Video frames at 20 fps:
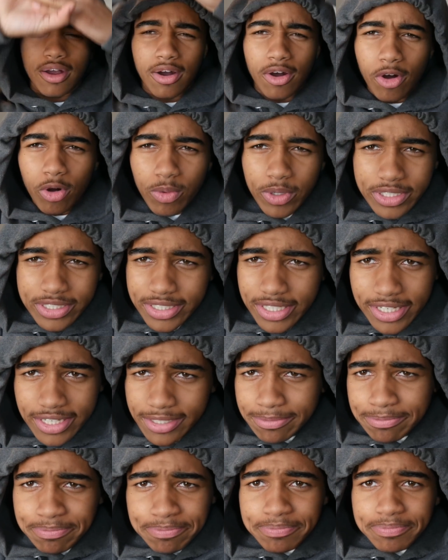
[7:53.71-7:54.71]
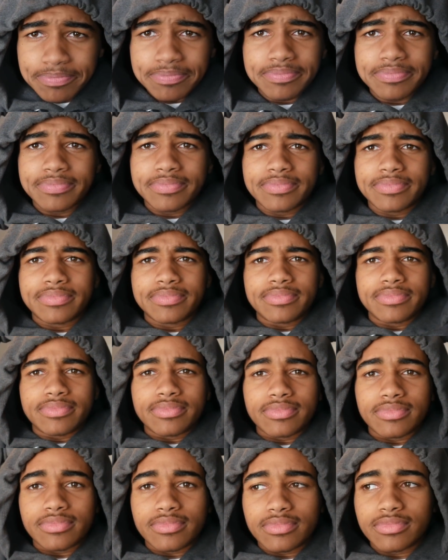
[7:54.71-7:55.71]
always did.
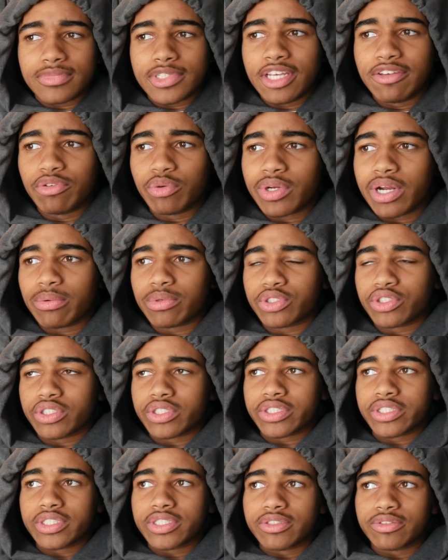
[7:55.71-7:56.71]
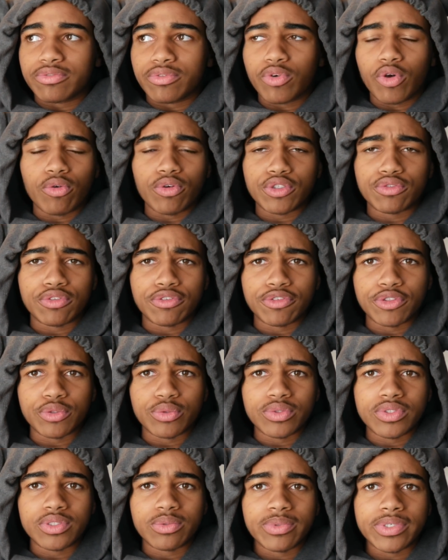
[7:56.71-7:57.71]
Even when I was younger, always
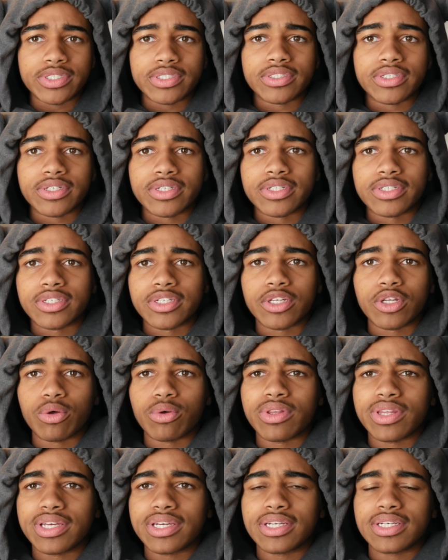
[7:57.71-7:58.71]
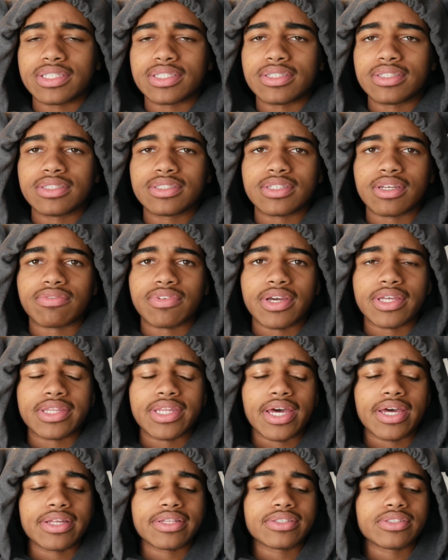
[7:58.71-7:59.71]
refused to wear certain clothing and stuff like
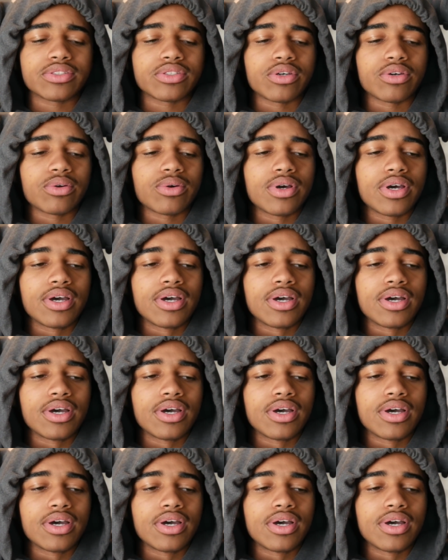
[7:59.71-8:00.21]
that. So